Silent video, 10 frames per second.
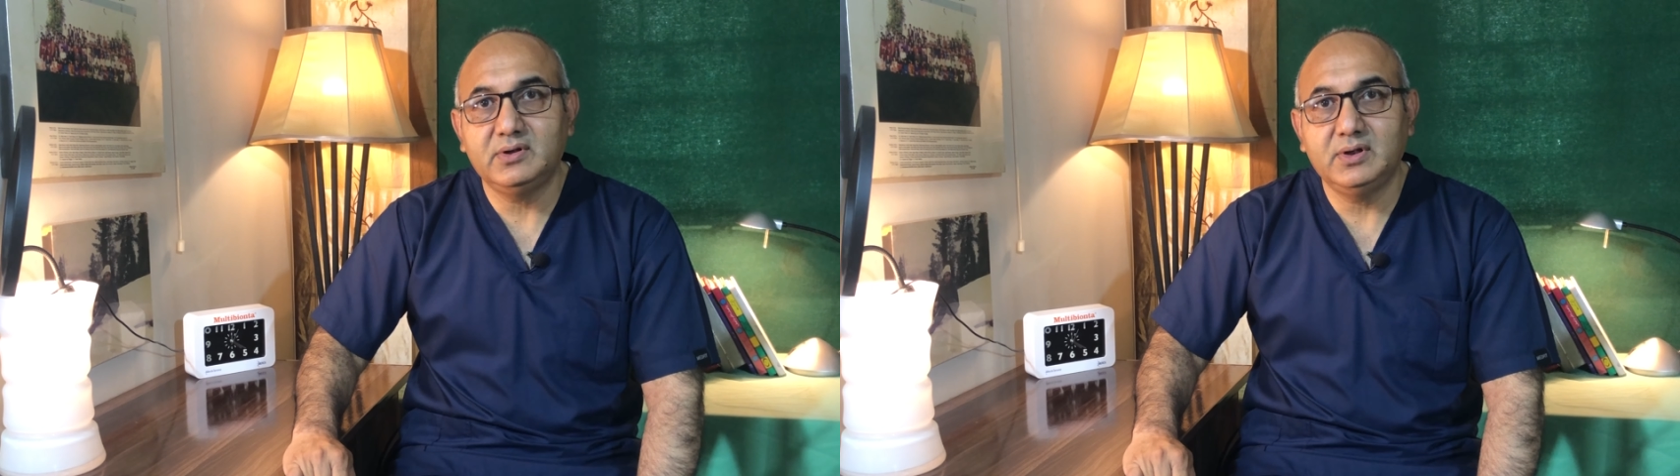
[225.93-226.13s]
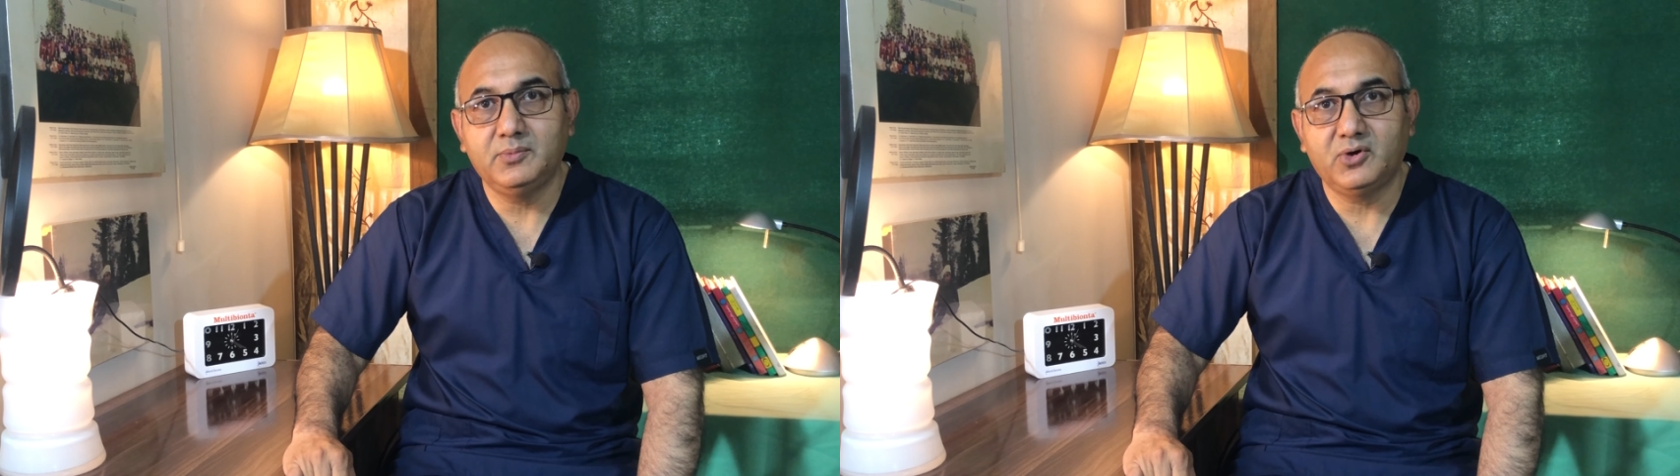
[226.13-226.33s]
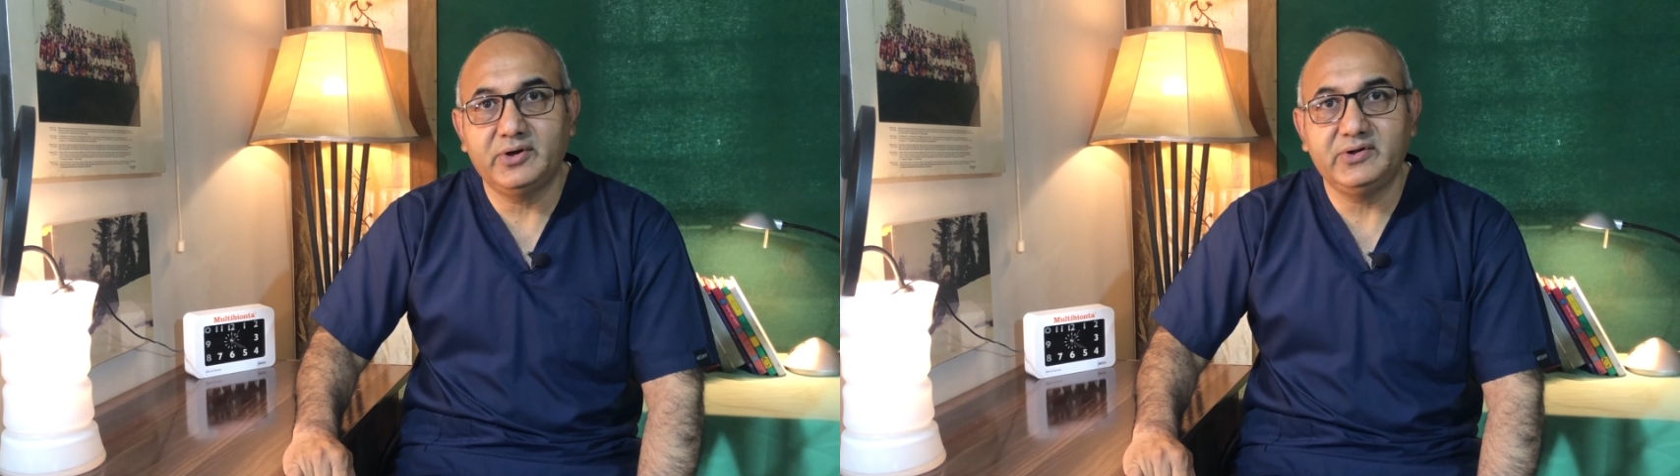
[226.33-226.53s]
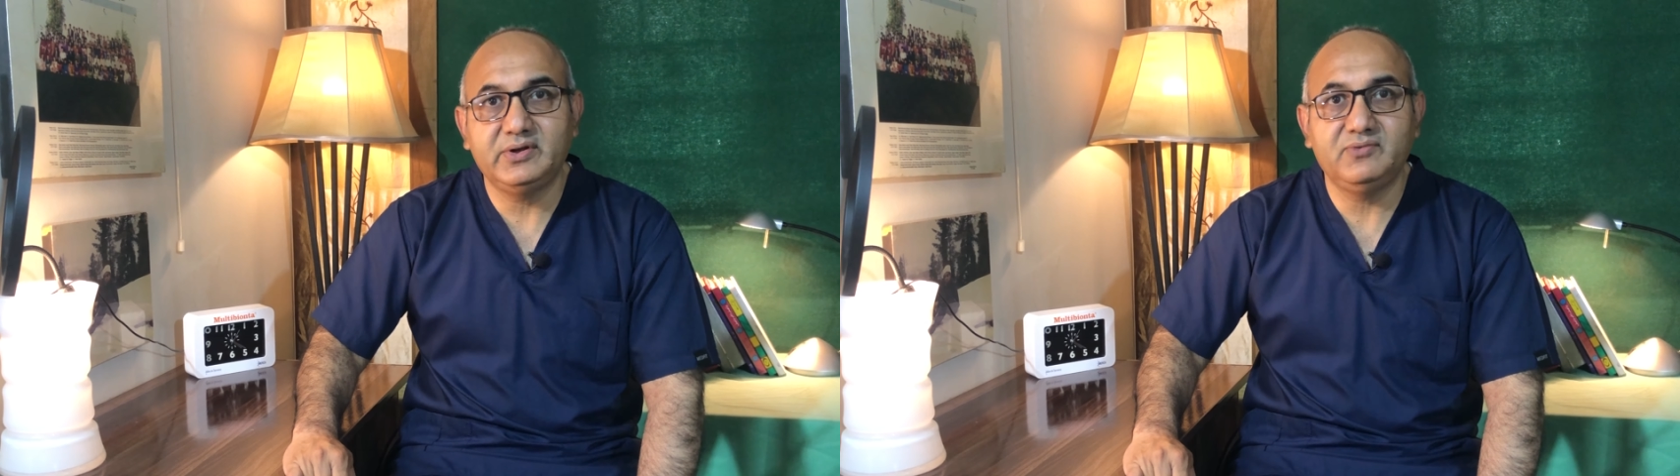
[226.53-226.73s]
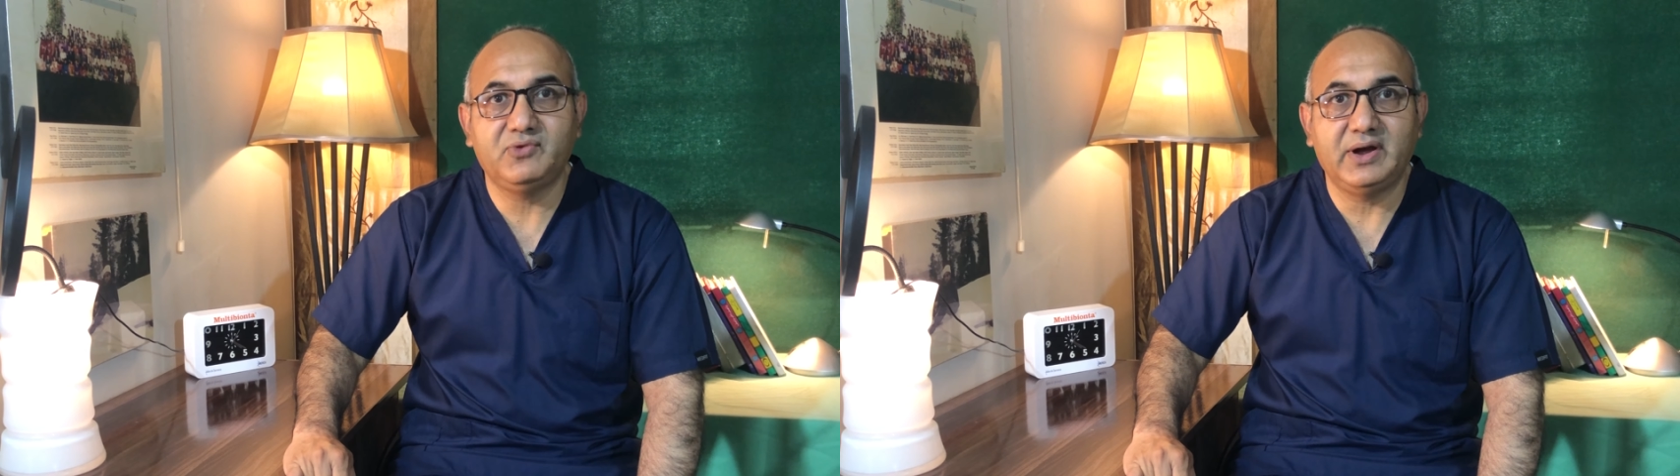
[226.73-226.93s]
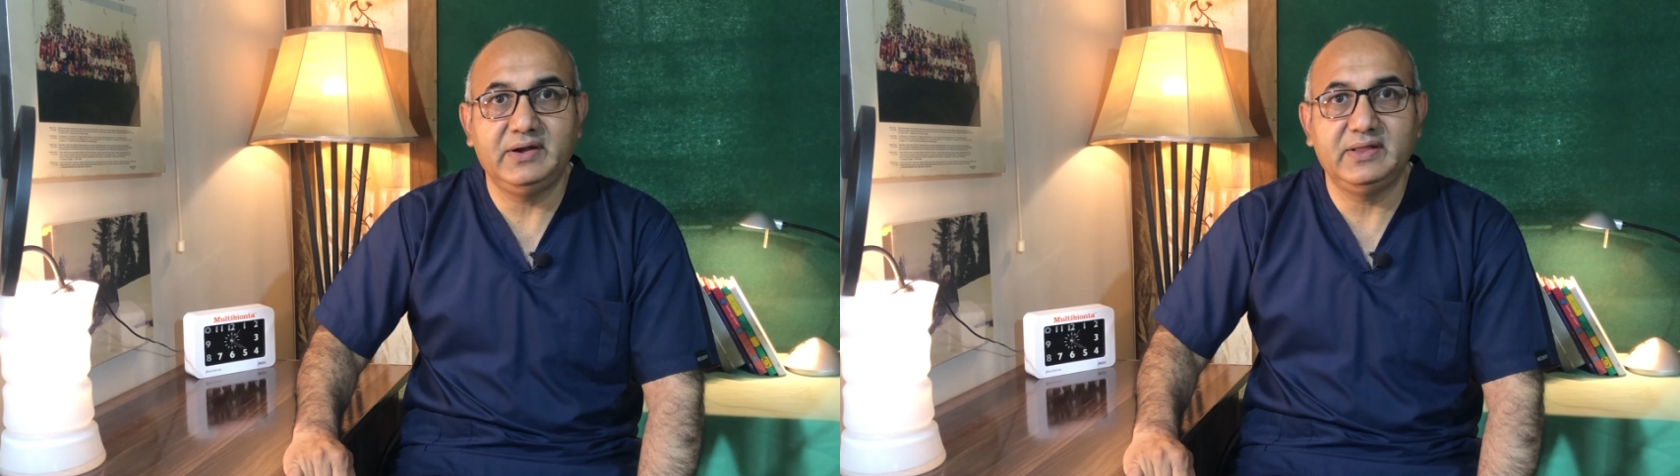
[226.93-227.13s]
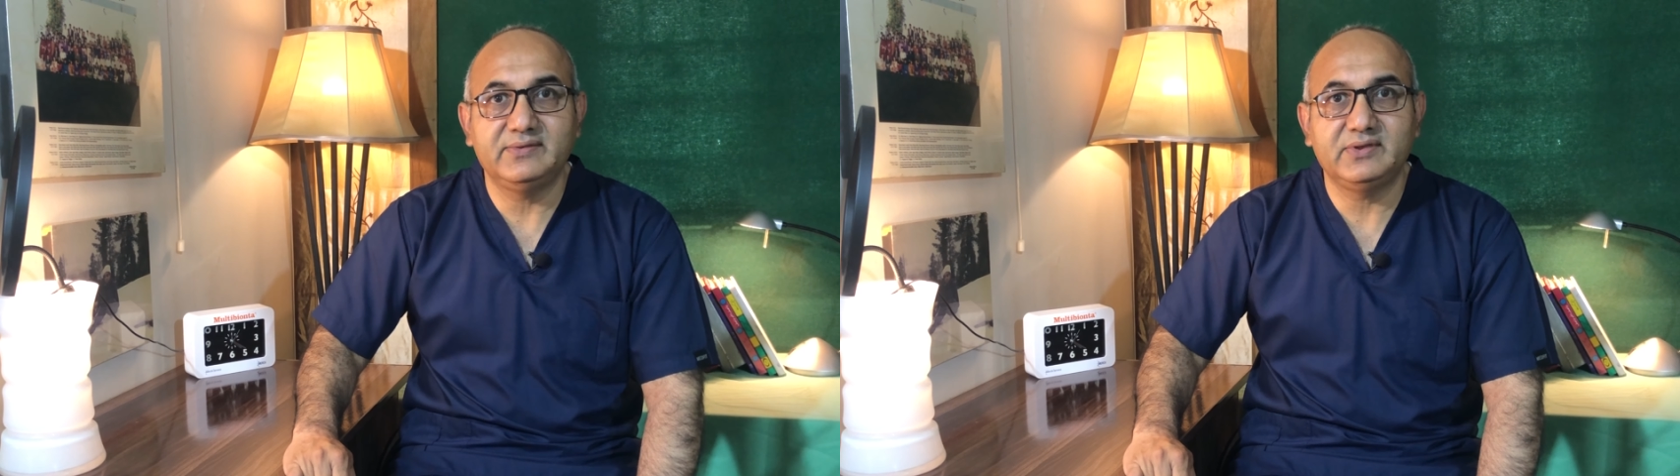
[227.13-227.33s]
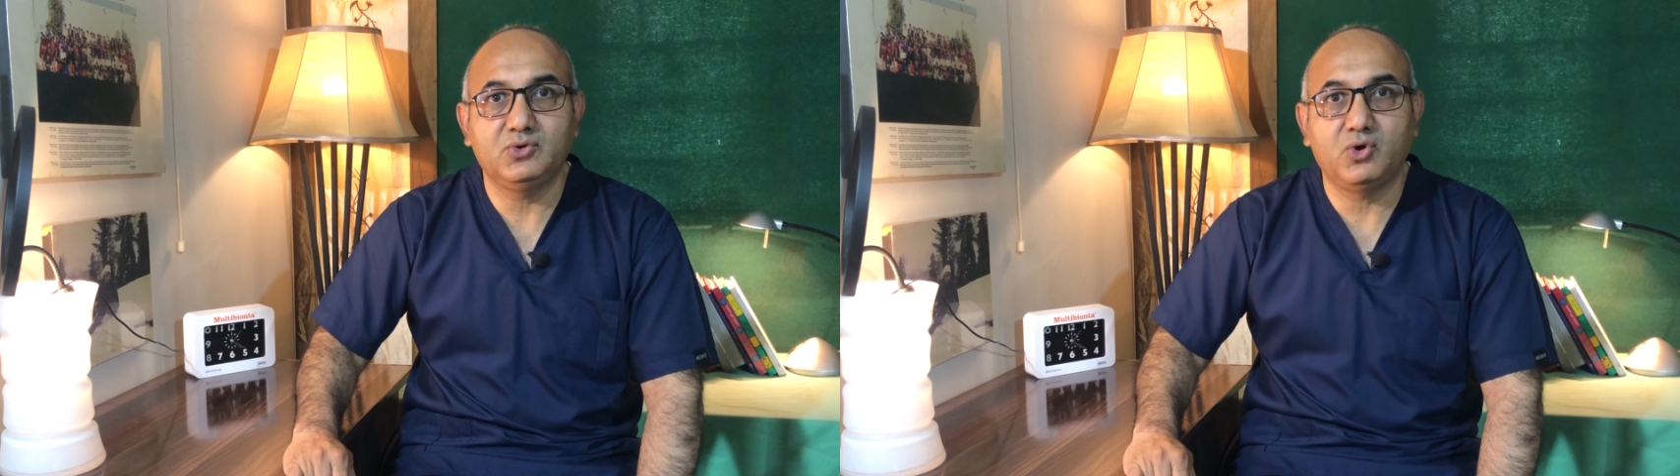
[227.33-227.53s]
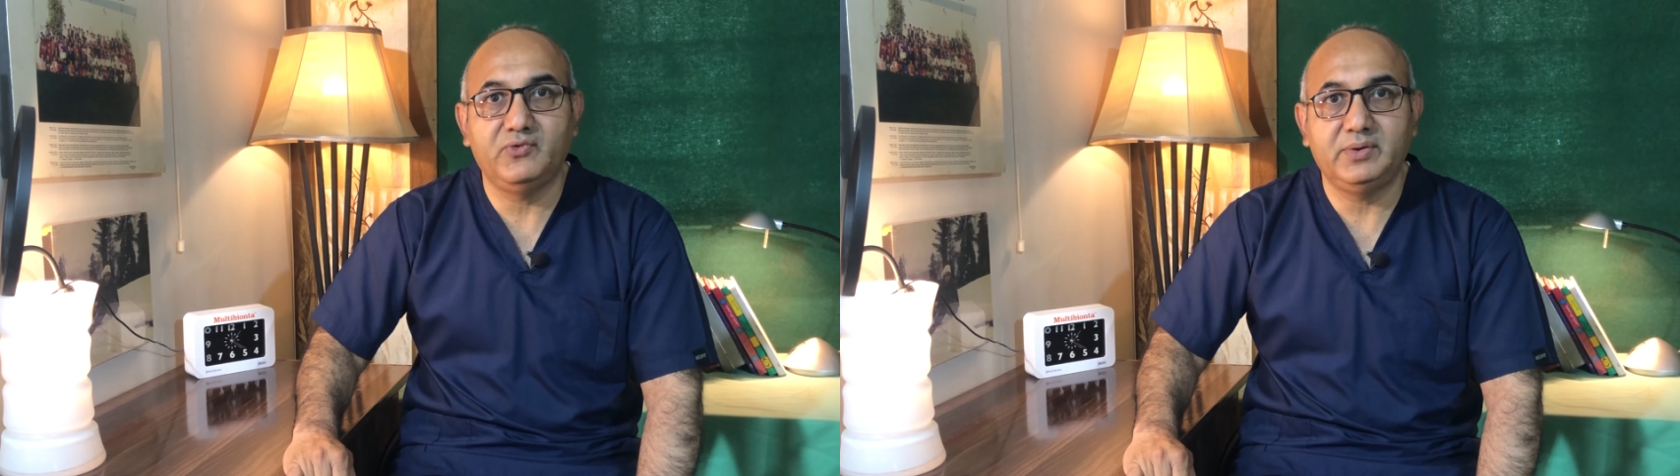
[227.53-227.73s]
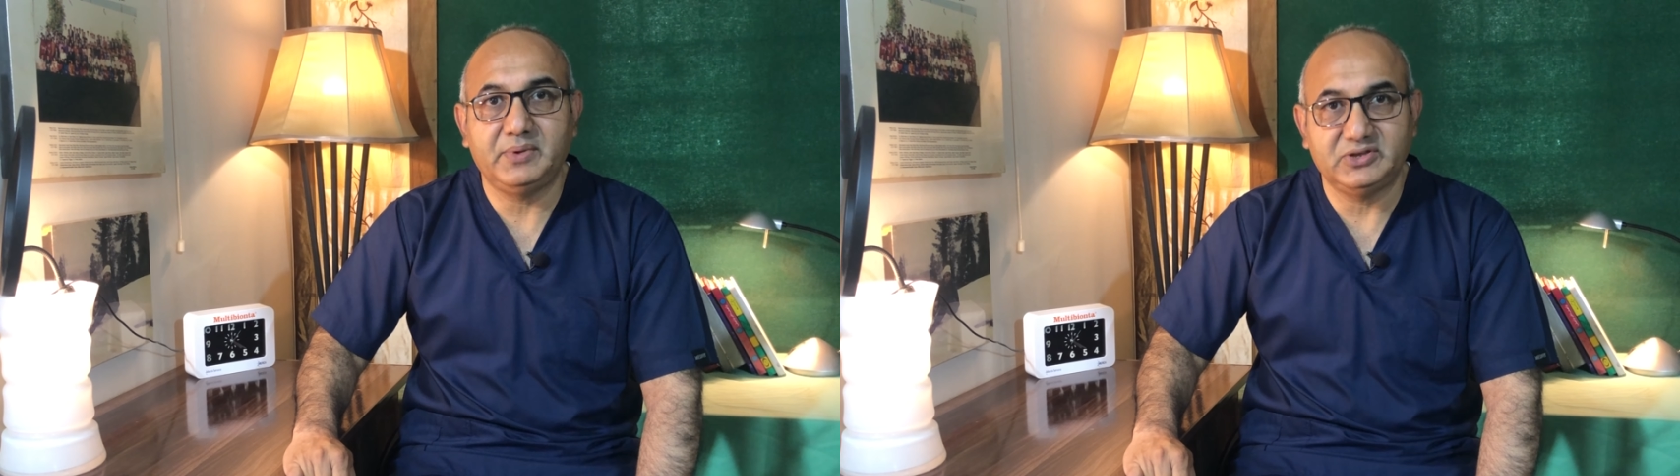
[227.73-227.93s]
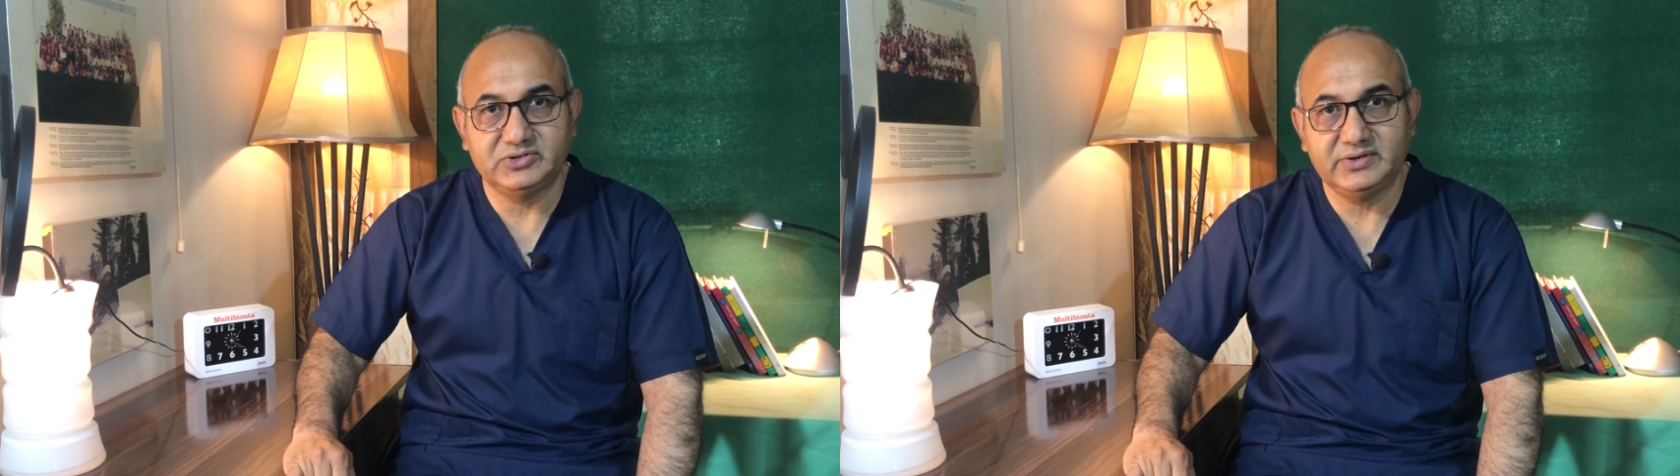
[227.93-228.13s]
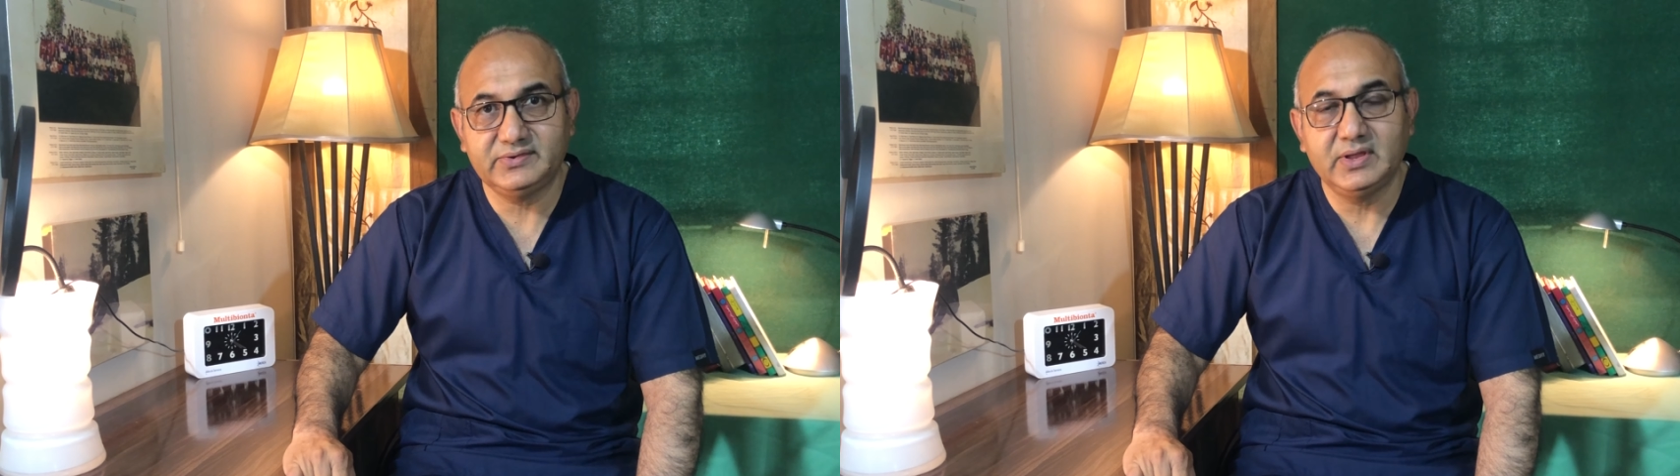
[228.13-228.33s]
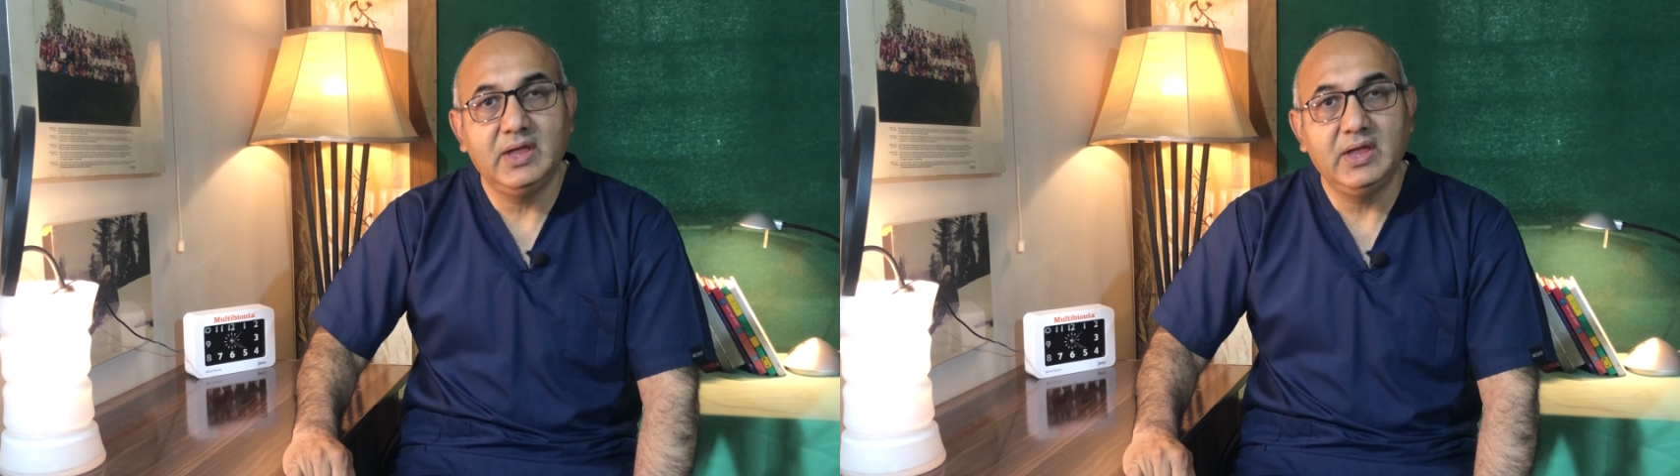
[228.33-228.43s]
laboratory findings in COVID patients.